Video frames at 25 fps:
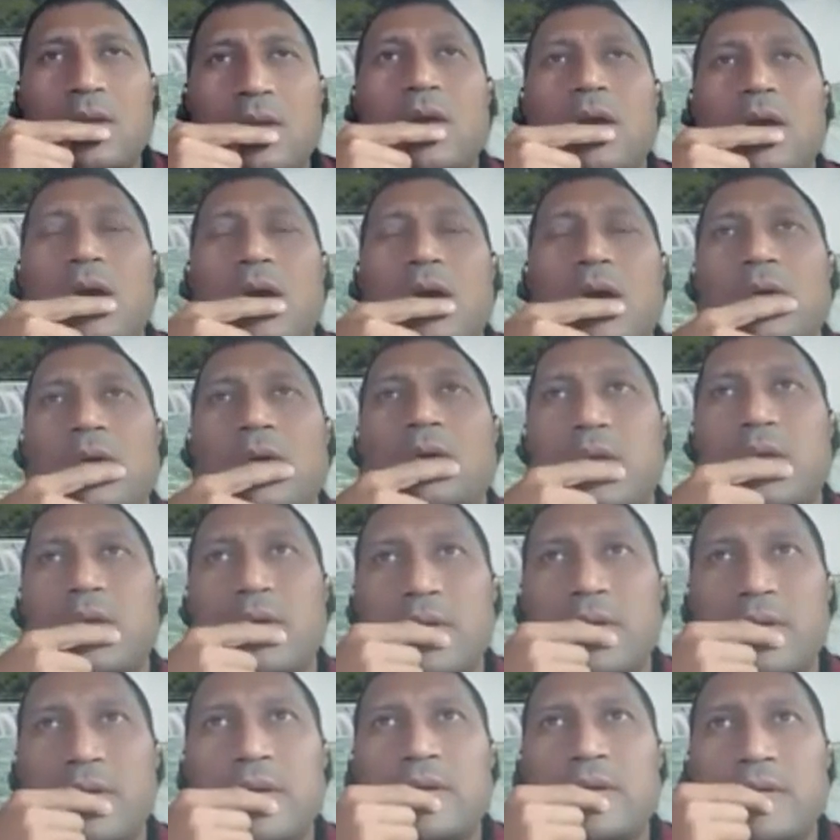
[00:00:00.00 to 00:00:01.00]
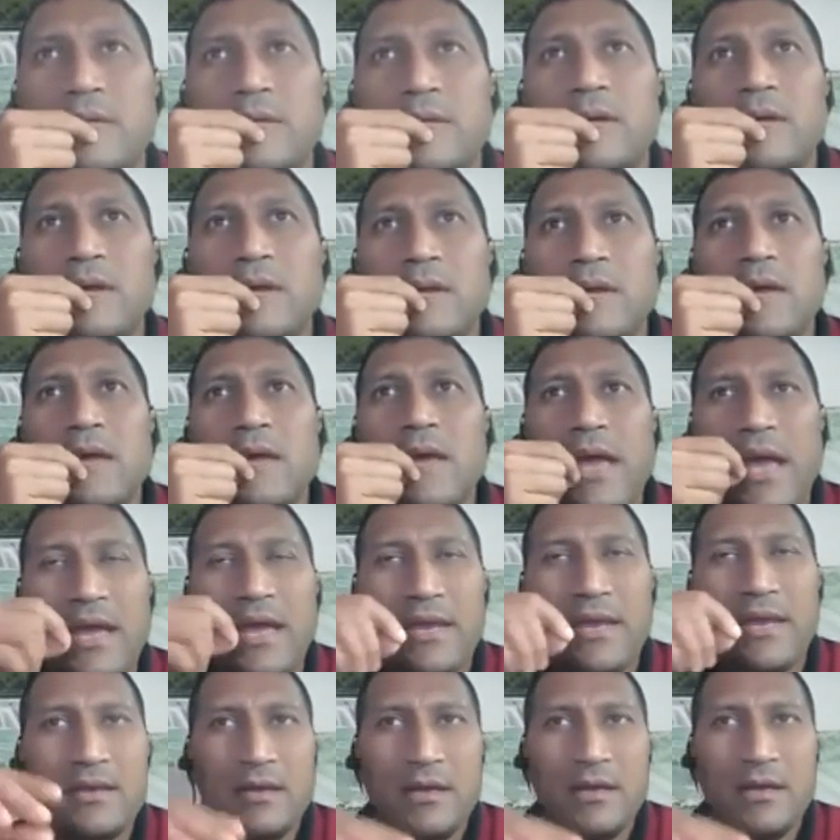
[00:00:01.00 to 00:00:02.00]
Oh, okay.
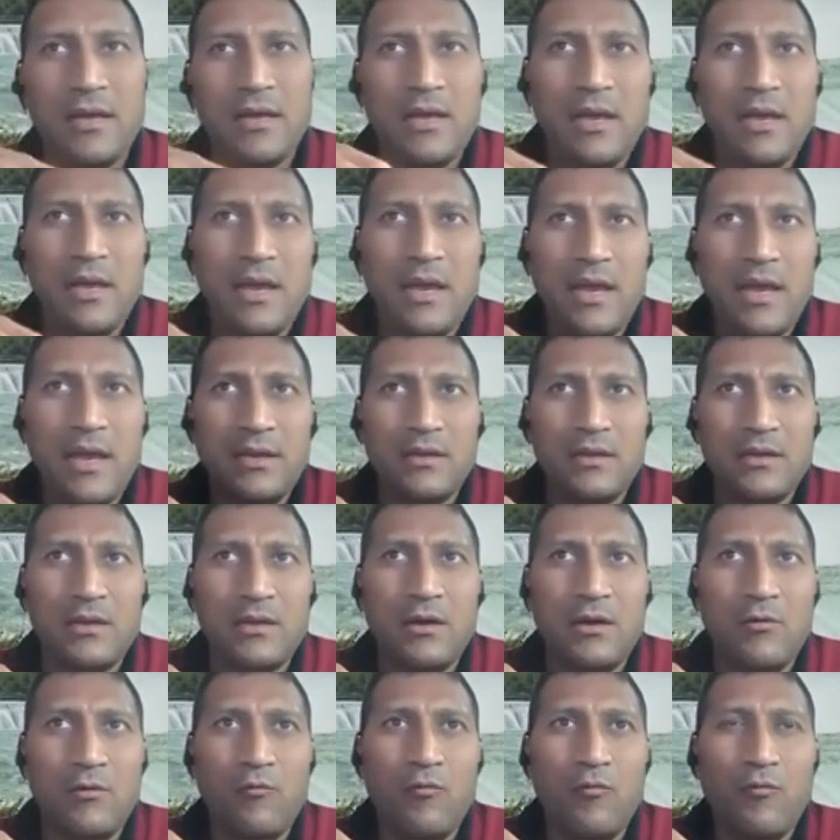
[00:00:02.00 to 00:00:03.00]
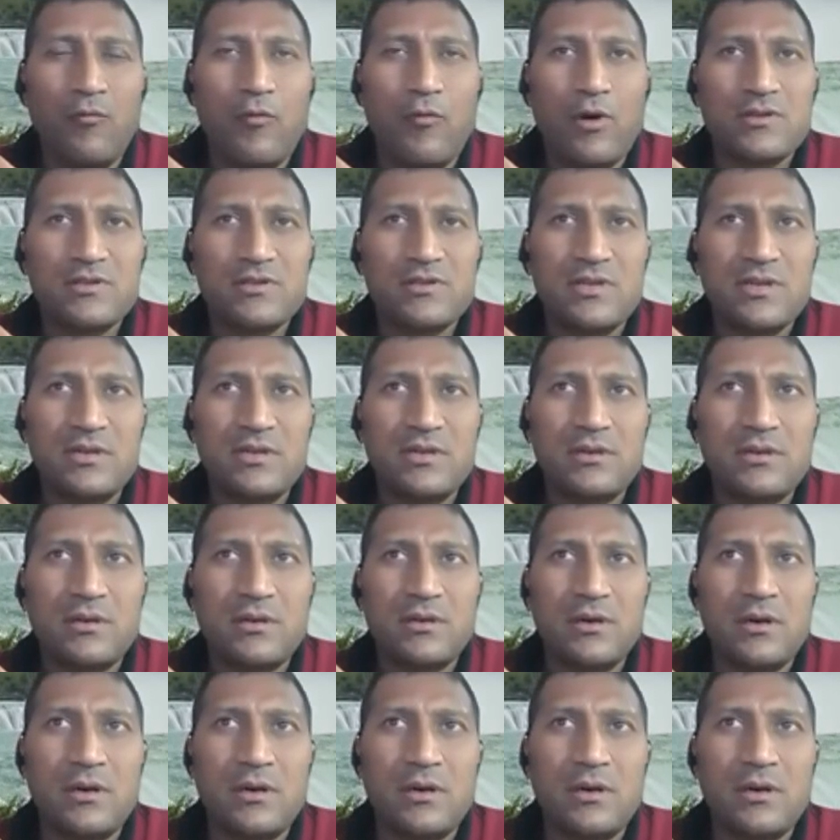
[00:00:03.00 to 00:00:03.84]
And was it